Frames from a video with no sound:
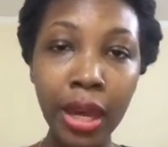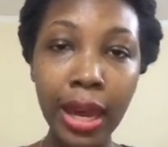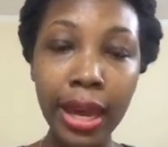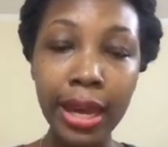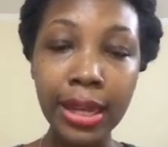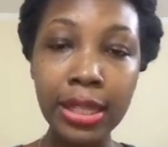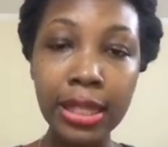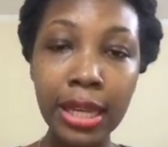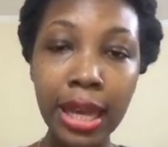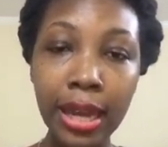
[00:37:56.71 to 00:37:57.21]

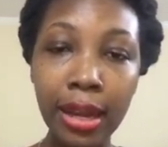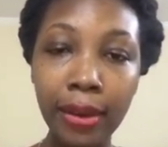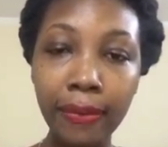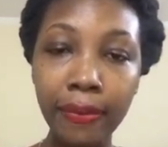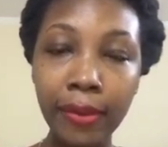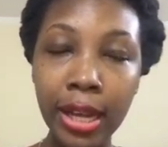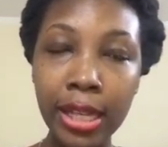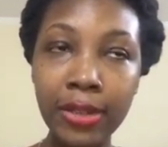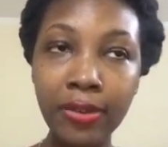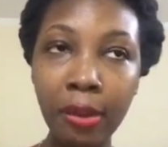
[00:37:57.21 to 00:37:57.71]

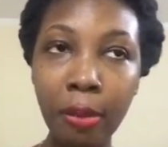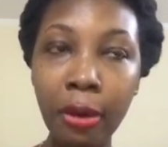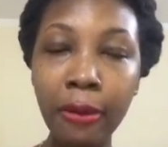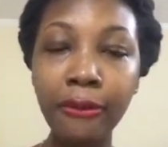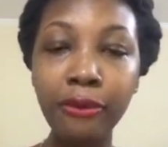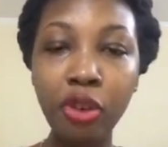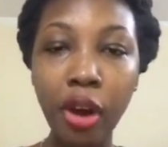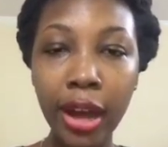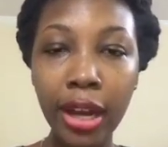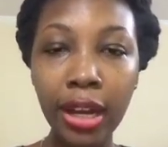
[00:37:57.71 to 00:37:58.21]
It's from a
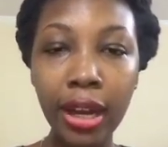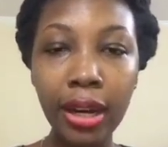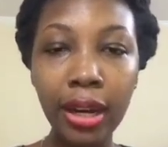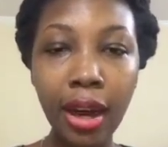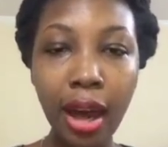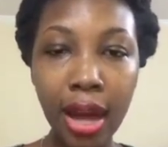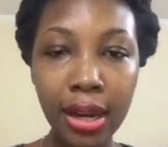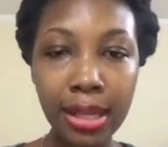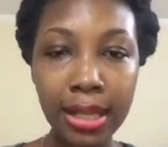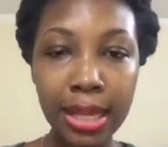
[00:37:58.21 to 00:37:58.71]
Freudian
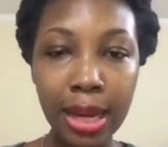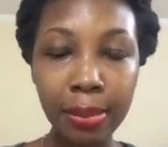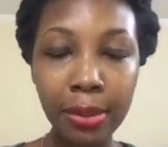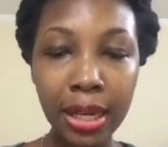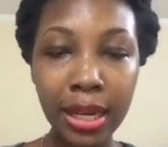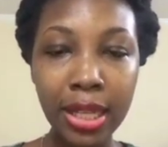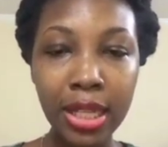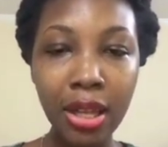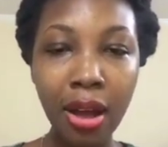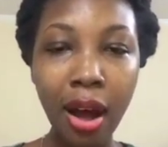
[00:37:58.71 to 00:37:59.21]
concept,
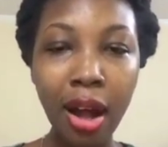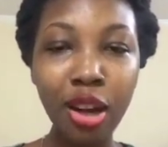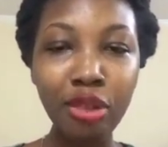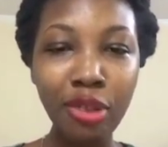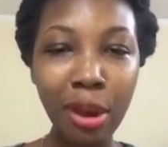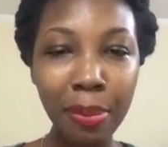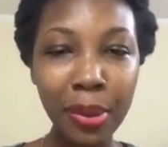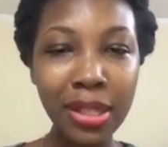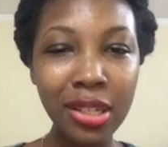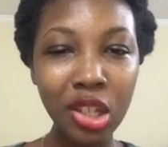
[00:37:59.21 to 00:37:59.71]
and it's called
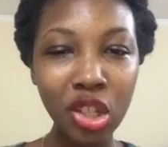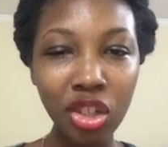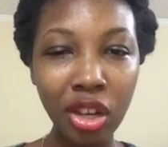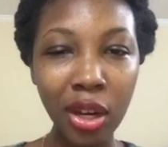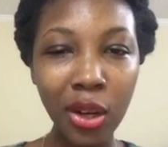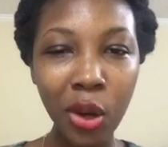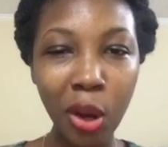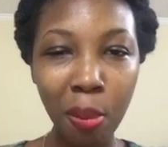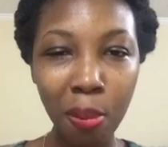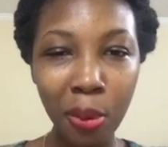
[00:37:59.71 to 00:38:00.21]

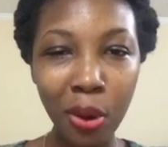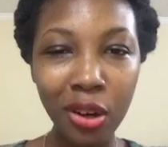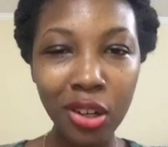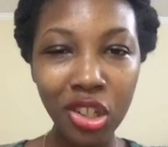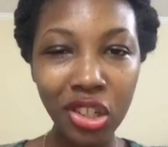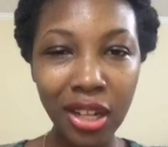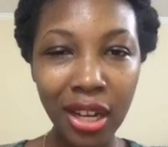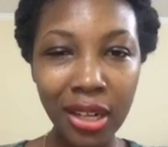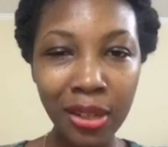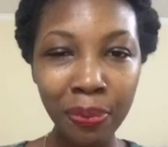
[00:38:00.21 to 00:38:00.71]
repetition
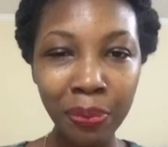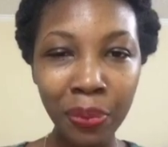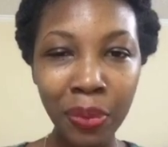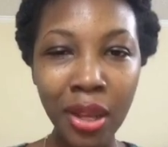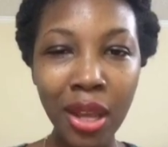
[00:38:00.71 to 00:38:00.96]
compulsion.